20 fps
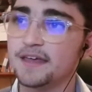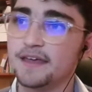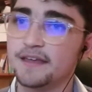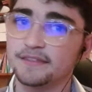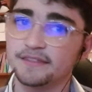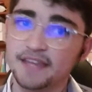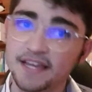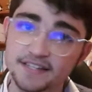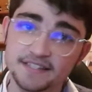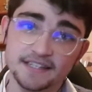
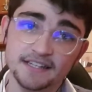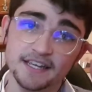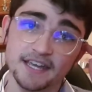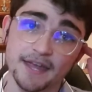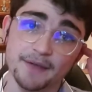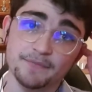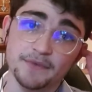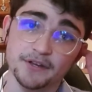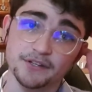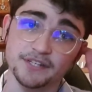That's
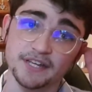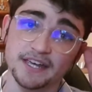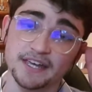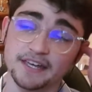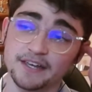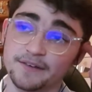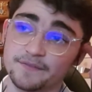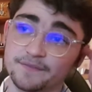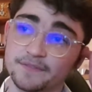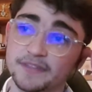in-game
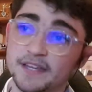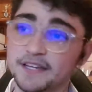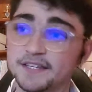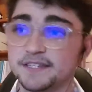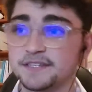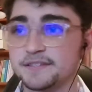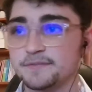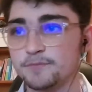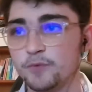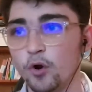note-taking.
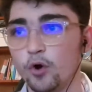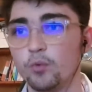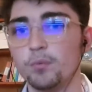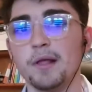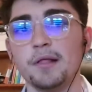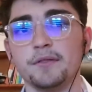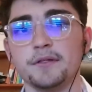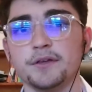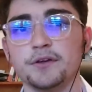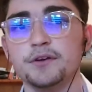That's all
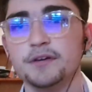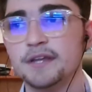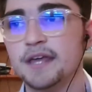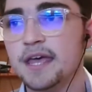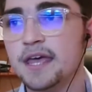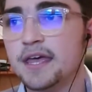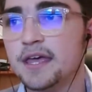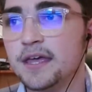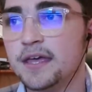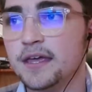well and good.
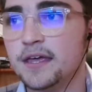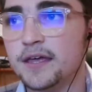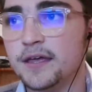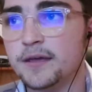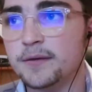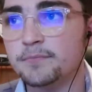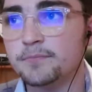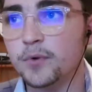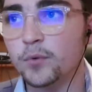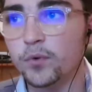
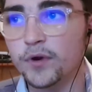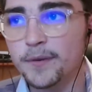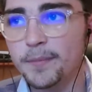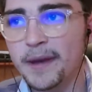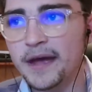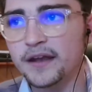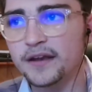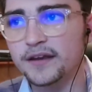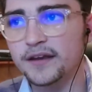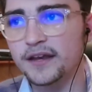But what
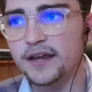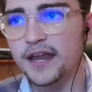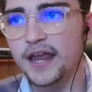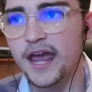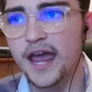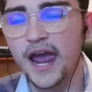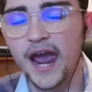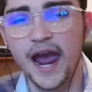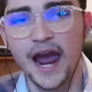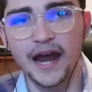about
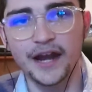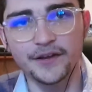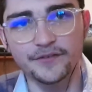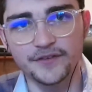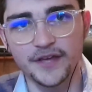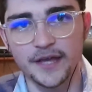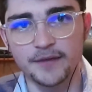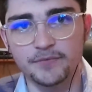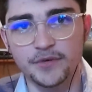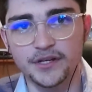
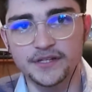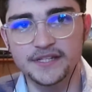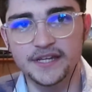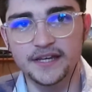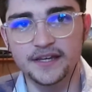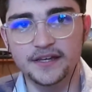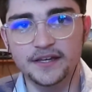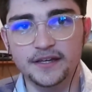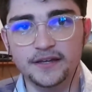out-of-game note-taking,